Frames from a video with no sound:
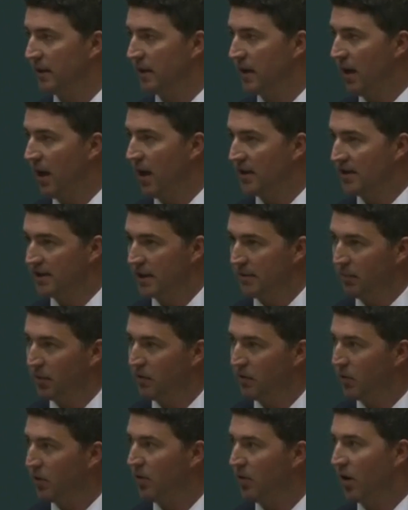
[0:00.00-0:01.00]
I simply
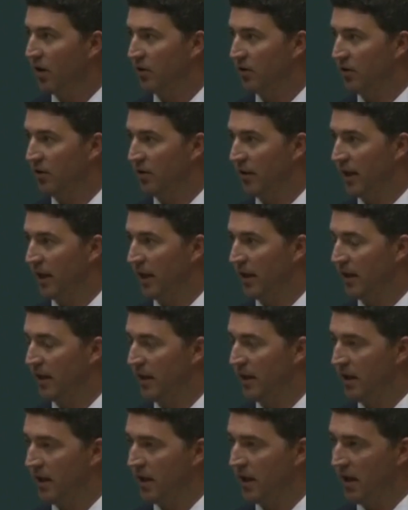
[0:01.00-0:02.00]
would not do that.
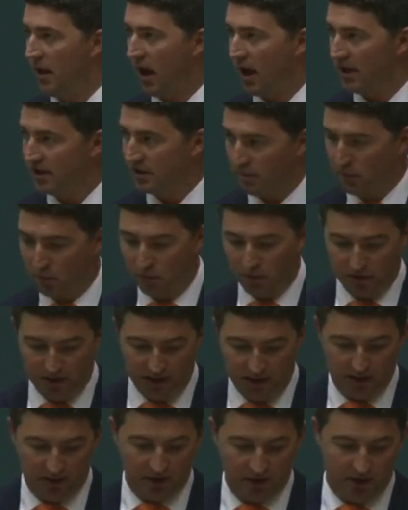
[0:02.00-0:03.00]
I support the
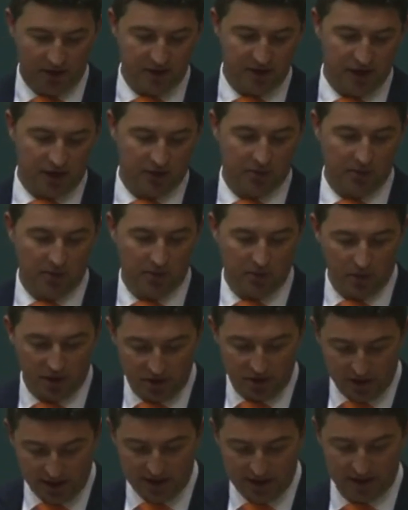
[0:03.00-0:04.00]
Attorney-General with what
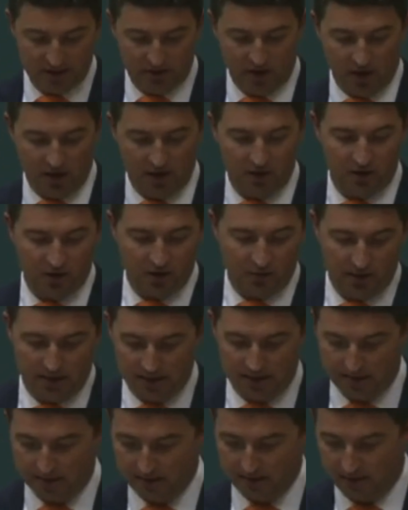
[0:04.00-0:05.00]
she is trying to do with
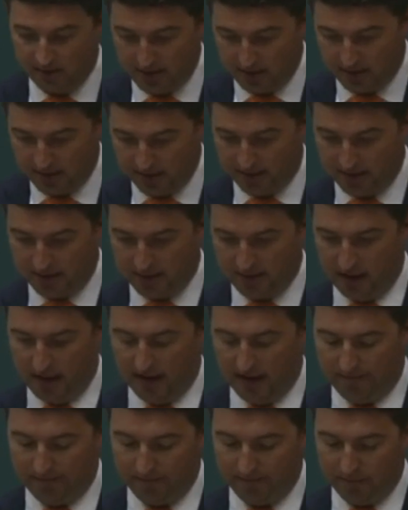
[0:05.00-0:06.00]
this
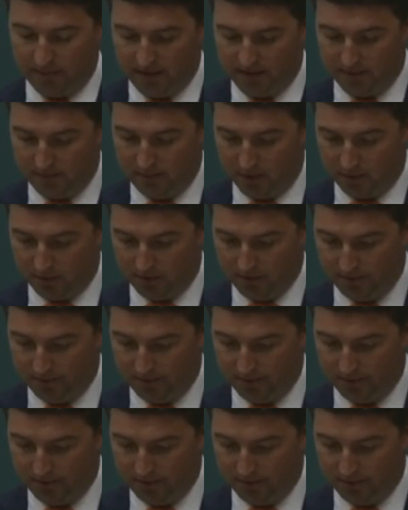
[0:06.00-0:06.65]
bill.